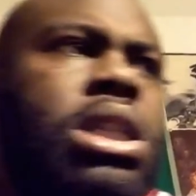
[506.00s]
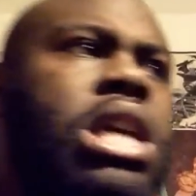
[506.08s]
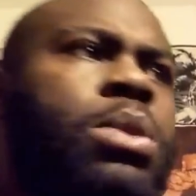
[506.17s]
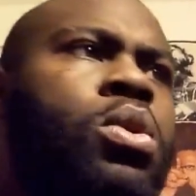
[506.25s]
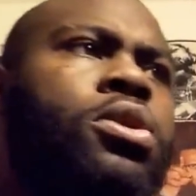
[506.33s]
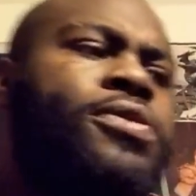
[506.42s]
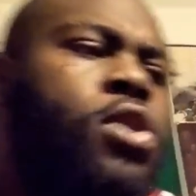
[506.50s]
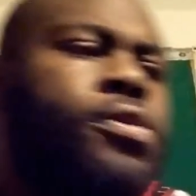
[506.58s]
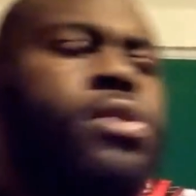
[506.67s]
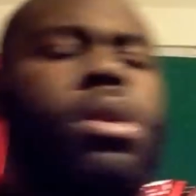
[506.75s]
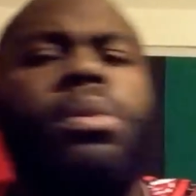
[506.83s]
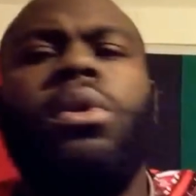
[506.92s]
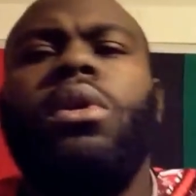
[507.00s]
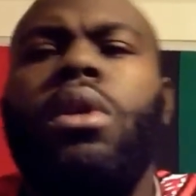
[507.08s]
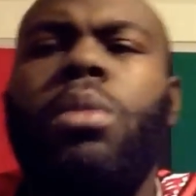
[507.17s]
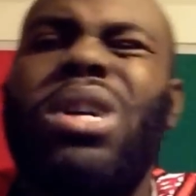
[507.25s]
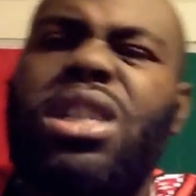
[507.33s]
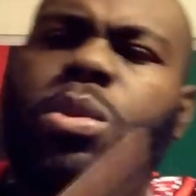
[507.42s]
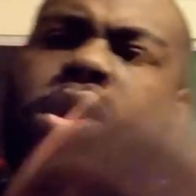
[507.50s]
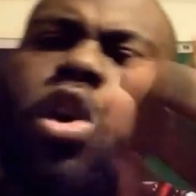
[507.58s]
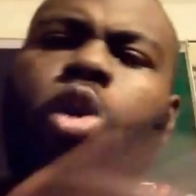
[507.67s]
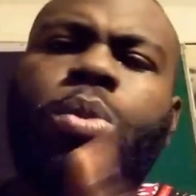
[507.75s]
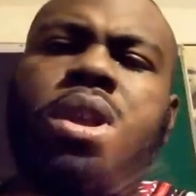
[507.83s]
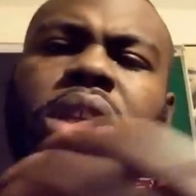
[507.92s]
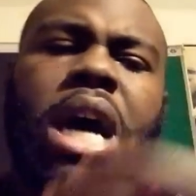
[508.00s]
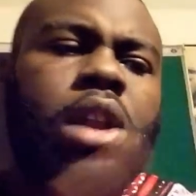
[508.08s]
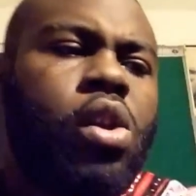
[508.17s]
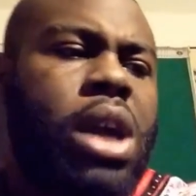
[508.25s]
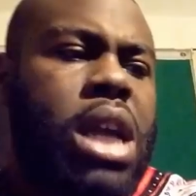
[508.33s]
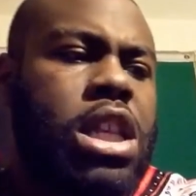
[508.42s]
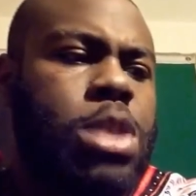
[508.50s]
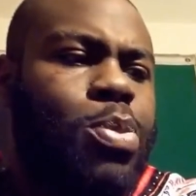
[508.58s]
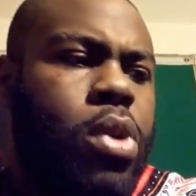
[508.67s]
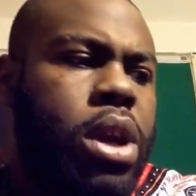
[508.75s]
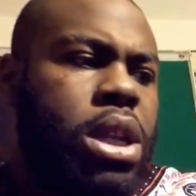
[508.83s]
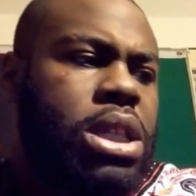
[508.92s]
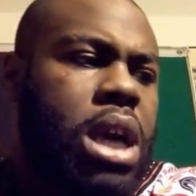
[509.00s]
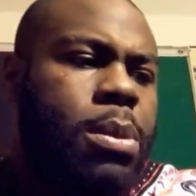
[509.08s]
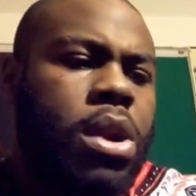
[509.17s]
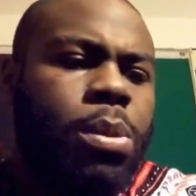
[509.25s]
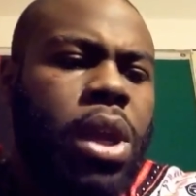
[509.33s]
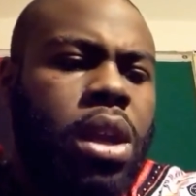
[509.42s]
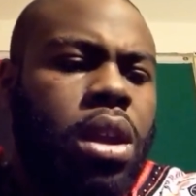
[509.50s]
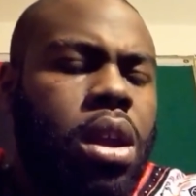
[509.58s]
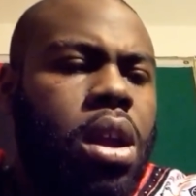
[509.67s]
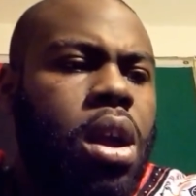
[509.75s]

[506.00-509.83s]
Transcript: table on the forefront, because it was an open dialogue at this point in time in the meeting.